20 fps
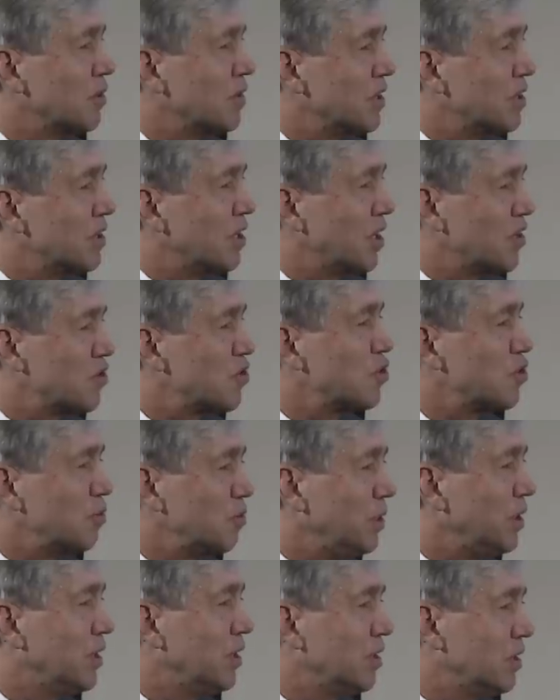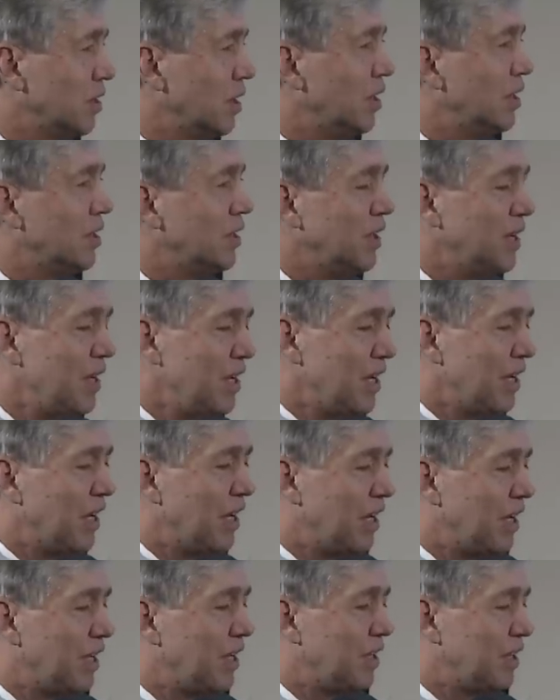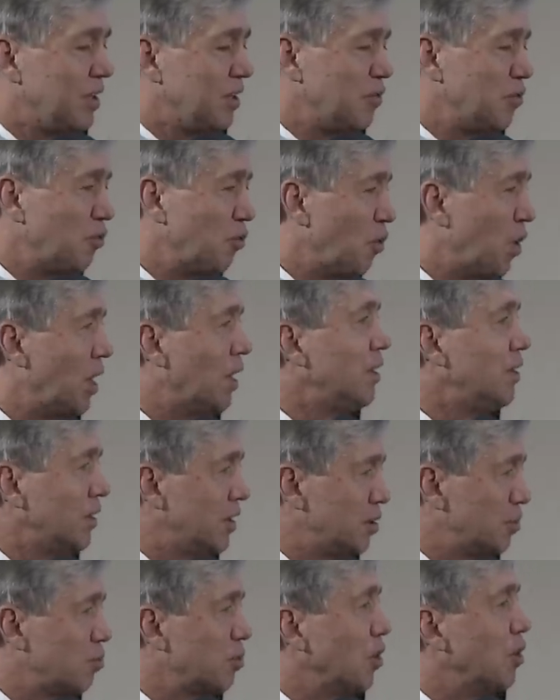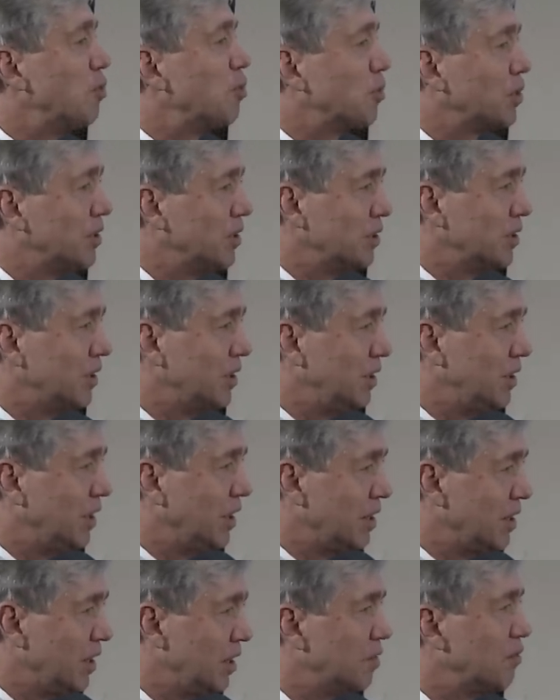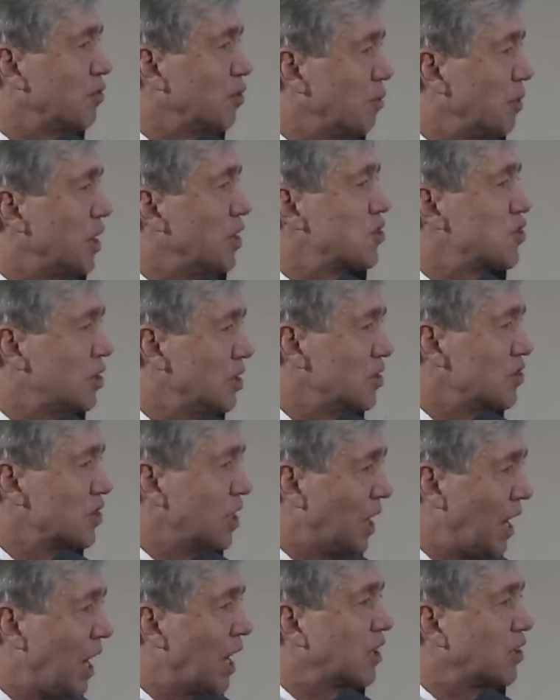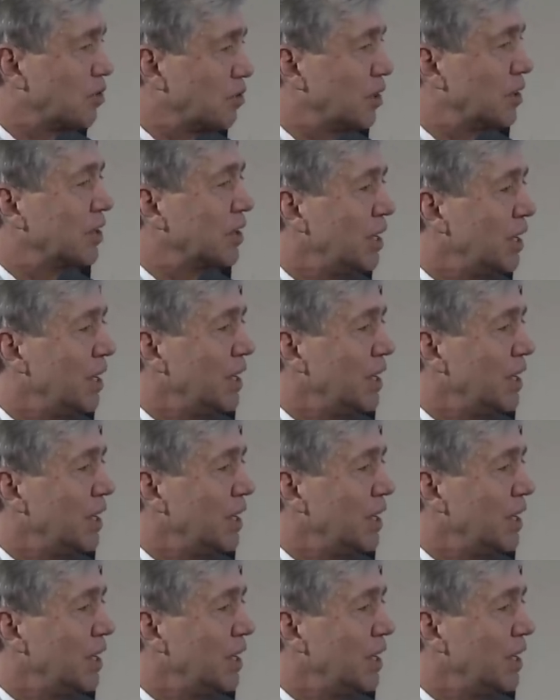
that tests are being done well and appropriately and the information is accurate.